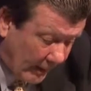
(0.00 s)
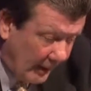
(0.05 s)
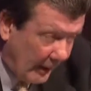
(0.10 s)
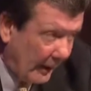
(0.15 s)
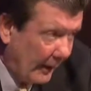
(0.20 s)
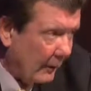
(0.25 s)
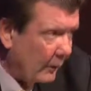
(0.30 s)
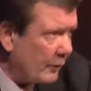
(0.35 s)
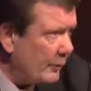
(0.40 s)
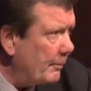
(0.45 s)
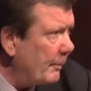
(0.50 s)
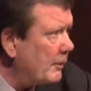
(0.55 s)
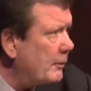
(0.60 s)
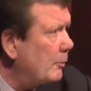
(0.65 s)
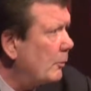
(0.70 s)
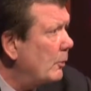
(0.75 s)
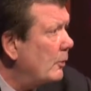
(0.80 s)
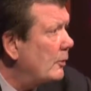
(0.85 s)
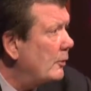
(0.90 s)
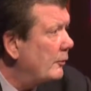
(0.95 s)
And there's much
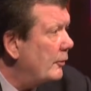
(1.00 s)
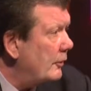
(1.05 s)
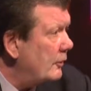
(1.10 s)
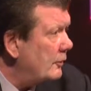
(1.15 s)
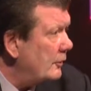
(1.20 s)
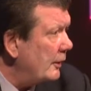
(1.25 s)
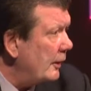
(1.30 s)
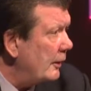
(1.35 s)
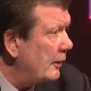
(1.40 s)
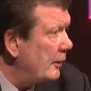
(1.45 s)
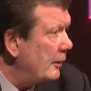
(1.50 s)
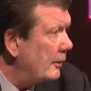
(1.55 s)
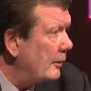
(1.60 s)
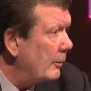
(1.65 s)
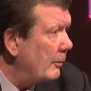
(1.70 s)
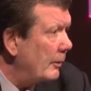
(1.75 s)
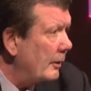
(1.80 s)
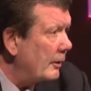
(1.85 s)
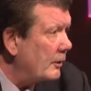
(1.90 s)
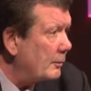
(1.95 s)
more diversity than
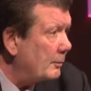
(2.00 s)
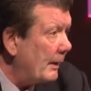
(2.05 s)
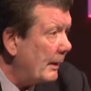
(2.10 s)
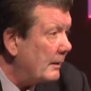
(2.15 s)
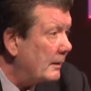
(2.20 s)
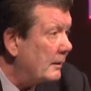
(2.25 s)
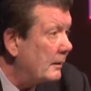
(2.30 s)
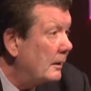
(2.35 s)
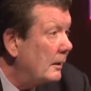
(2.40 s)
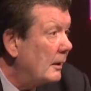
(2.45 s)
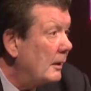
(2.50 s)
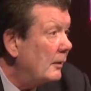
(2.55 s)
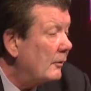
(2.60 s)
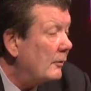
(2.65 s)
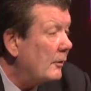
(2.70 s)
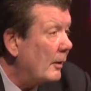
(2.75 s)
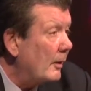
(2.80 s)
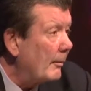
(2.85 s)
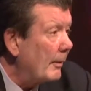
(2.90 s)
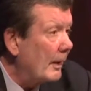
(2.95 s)
you would expect
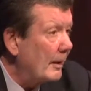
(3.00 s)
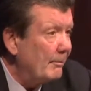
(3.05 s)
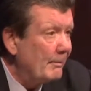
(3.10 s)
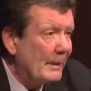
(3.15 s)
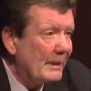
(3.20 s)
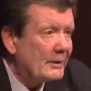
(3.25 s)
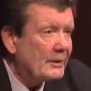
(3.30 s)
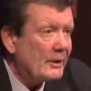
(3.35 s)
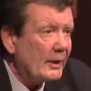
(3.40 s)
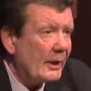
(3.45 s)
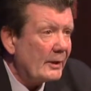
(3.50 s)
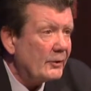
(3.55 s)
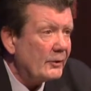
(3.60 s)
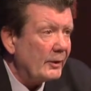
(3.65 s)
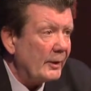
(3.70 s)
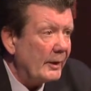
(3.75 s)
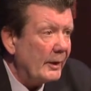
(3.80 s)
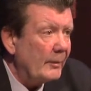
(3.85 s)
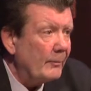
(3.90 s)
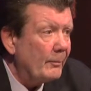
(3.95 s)
from a mid-sized
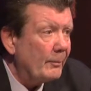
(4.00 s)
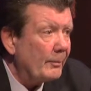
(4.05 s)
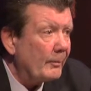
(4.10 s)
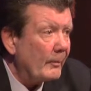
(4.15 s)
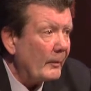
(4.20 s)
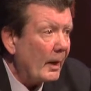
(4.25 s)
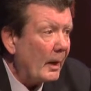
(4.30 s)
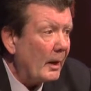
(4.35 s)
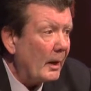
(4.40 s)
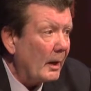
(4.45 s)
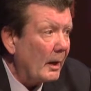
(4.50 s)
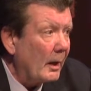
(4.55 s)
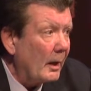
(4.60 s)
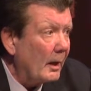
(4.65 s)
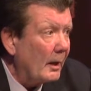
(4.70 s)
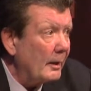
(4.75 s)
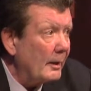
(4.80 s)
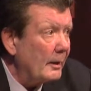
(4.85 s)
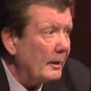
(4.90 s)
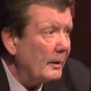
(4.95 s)
city
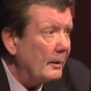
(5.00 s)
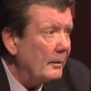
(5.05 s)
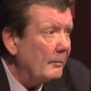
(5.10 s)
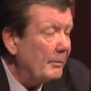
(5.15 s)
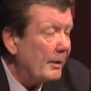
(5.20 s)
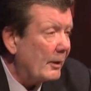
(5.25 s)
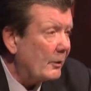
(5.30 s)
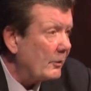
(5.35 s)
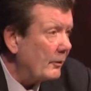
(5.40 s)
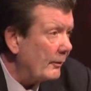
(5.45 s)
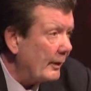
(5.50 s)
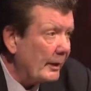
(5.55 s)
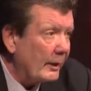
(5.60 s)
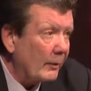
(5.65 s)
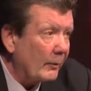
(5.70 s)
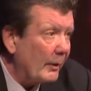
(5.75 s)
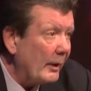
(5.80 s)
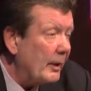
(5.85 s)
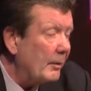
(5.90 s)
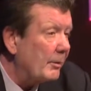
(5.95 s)
in
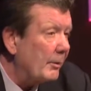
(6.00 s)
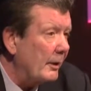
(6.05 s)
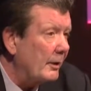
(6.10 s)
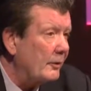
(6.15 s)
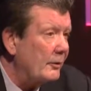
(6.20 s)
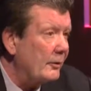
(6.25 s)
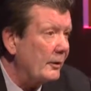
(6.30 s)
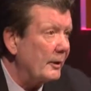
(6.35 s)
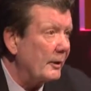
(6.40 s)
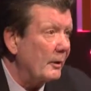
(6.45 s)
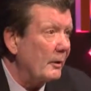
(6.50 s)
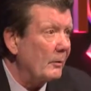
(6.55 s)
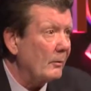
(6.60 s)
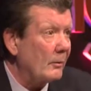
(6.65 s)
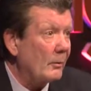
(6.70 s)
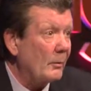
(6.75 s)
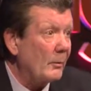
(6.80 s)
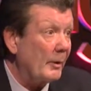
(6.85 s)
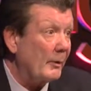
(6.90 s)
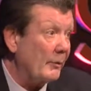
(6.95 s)
Pennsylvania or any place,
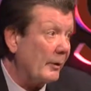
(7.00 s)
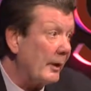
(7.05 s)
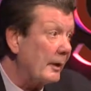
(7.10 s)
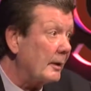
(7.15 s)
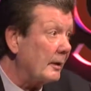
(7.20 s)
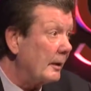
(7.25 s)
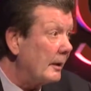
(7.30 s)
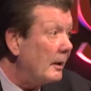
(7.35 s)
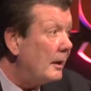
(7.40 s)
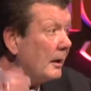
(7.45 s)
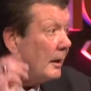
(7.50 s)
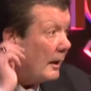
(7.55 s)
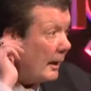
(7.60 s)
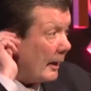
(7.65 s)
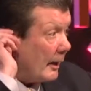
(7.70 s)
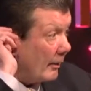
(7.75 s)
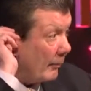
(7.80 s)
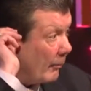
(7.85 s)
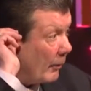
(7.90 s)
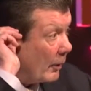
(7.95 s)
quite frankly.
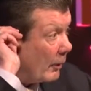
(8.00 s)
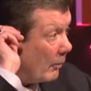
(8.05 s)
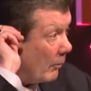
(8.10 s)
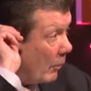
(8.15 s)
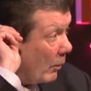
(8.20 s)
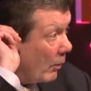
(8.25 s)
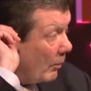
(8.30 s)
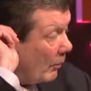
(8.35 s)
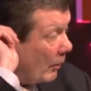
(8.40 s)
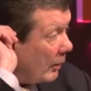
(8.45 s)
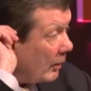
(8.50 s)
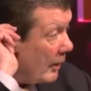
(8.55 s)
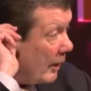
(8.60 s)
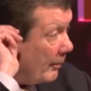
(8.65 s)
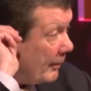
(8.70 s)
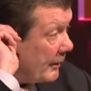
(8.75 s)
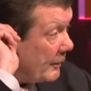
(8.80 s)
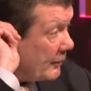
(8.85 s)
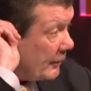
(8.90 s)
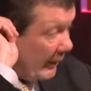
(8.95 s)
And more and more
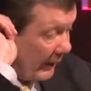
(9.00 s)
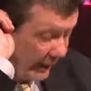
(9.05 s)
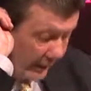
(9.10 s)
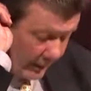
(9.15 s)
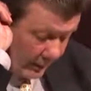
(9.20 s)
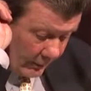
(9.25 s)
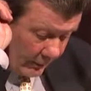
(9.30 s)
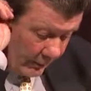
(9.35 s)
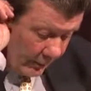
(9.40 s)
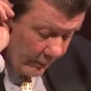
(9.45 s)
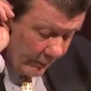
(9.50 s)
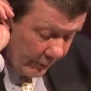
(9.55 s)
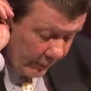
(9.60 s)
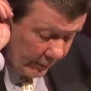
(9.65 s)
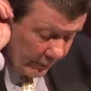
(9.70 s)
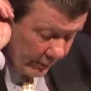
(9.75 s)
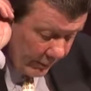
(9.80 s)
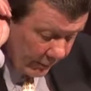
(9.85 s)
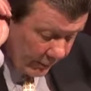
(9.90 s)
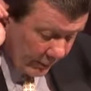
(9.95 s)
companies today are looking
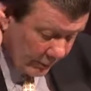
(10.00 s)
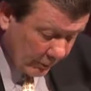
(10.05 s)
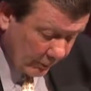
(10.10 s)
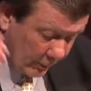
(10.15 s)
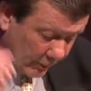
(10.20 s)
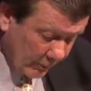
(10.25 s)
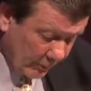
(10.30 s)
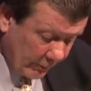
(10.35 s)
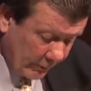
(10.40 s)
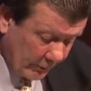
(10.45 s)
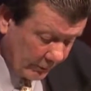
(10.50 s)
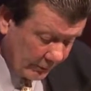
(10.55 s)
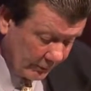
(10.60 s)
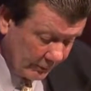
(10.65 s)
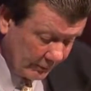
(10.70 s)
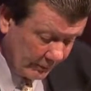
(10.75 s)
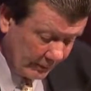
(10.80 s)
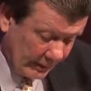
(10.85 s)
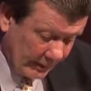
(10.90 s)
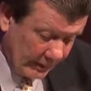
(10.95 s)
for a diverse workforce.
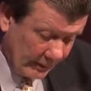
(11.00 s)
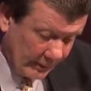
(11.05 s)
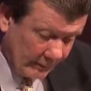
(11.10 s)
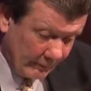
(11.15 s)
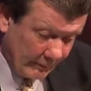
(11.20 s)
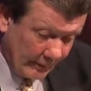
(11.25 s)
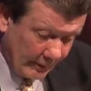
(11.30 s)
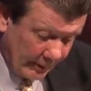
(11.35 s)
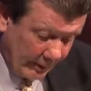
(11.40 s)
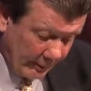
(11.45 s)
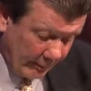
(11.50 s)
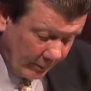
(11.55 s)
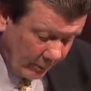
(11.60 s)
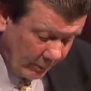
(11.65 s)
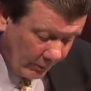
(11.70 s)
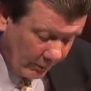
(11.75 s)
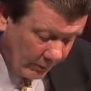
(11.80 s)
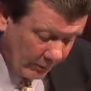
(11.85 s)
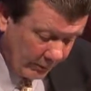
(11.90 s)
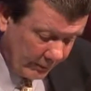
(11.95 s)
Very
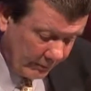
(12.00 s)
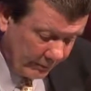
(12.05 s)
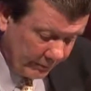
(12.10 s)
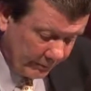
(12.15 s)
important.